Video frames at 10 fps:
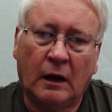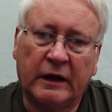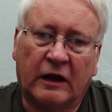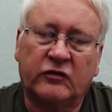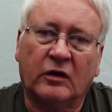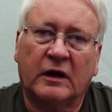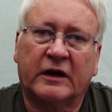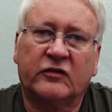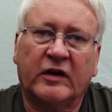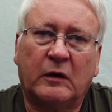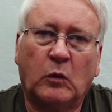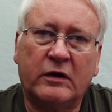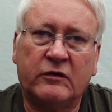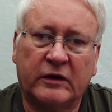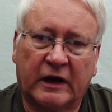Yeah, so like I say, it
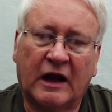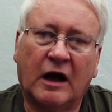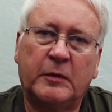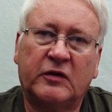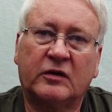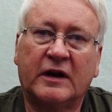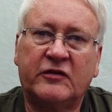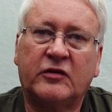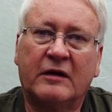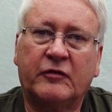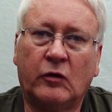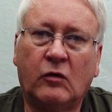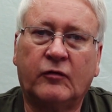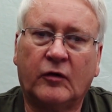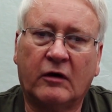won't do your carpets unless you have an
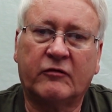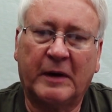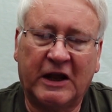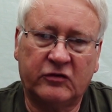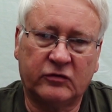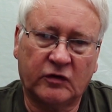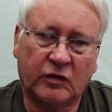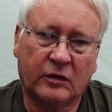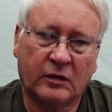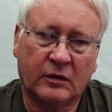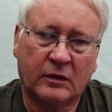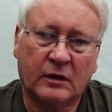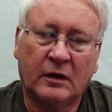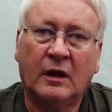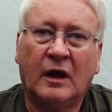awful lot of patience.
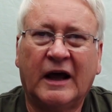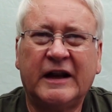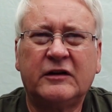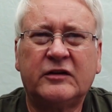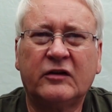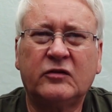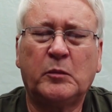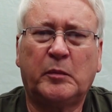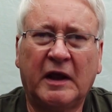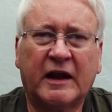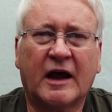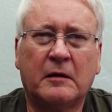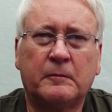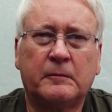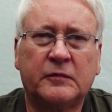And it doesn't pick
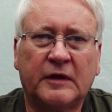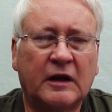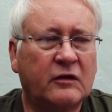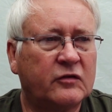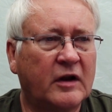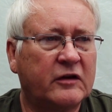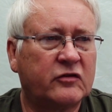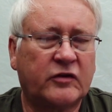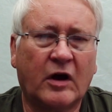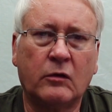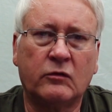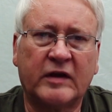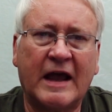up things like stones,